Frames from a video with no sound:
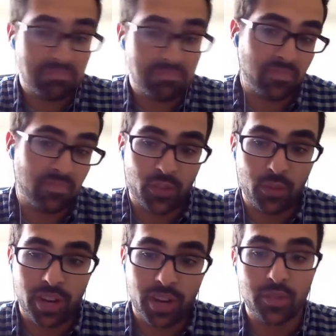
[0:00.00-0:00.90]
for
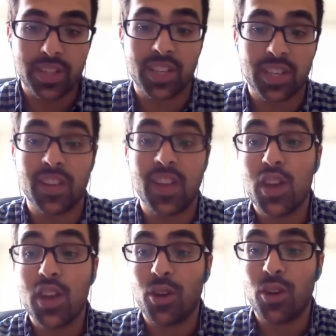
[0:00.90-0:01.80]
whatever reason.
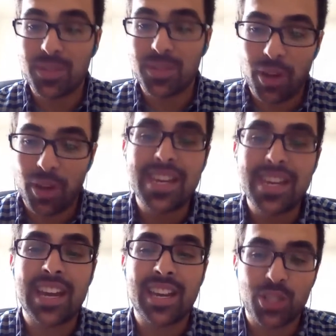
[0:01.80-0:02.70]
So we spell it
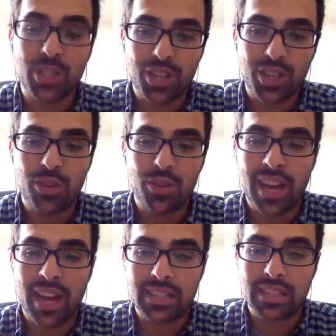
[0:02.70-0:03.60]

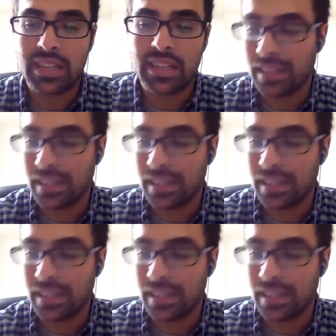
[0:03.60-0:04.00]
phuse.ca,